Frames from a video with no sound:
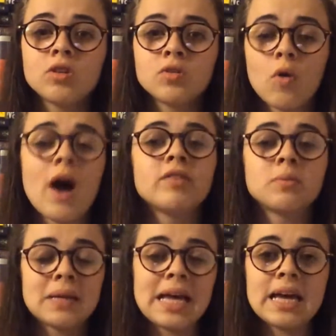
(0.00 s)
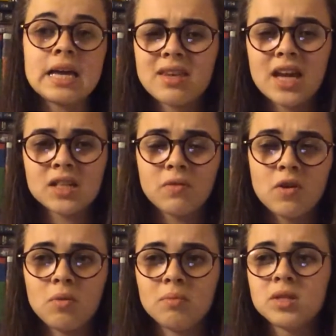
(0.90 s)
those four have to play in the next
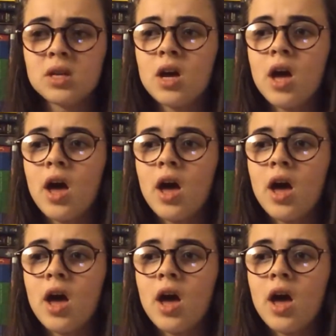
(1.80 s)
films.